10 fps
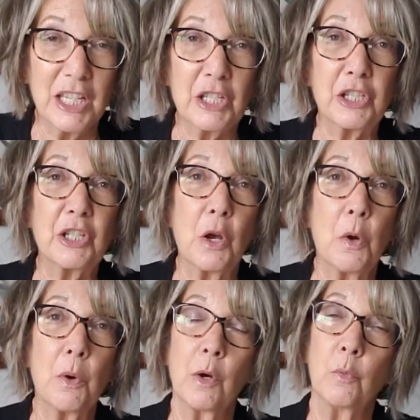
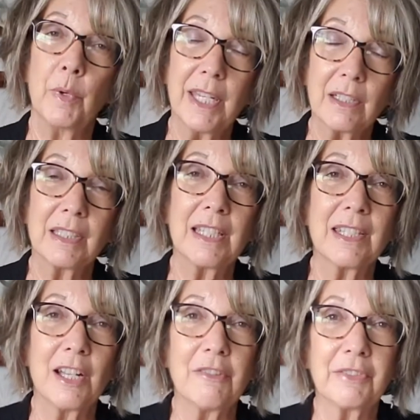So a weekly
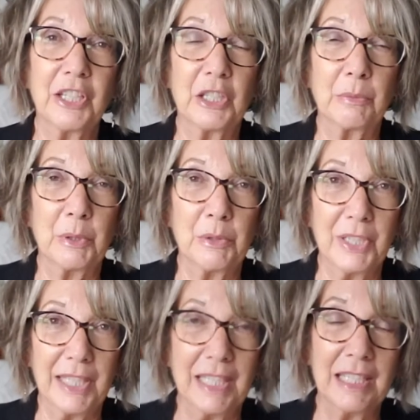self-care
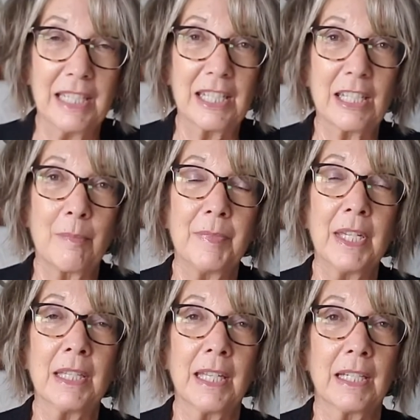routine is
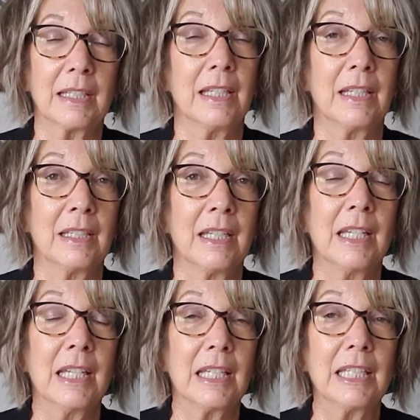something that can
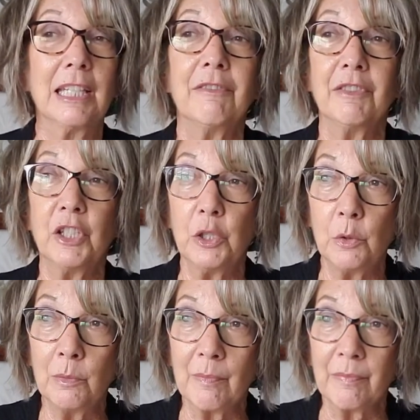give you